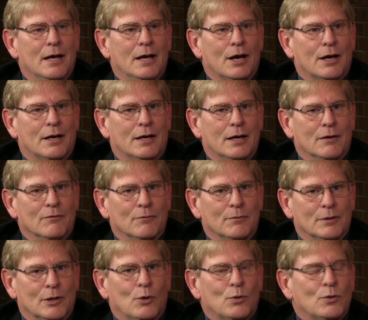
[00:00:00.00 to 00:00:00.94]

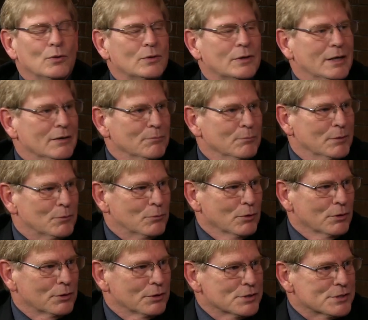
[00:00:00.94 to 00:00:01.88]
local government
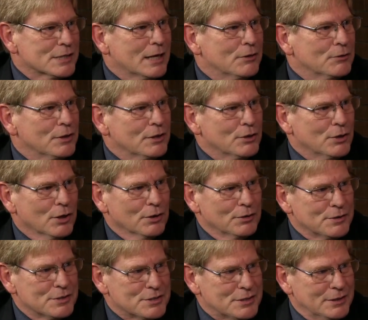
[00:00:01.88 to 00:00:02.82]
workers out in
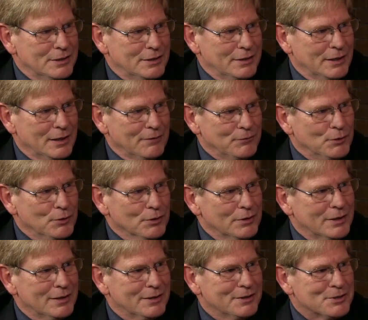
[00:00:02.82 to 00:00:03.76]
Garden City. Have you
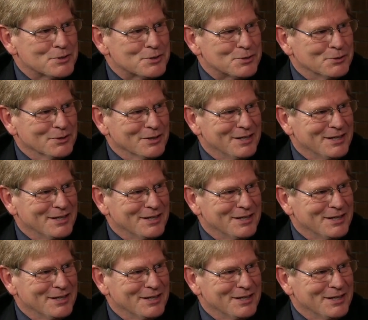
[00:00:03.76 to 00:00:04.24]
heard any of this story?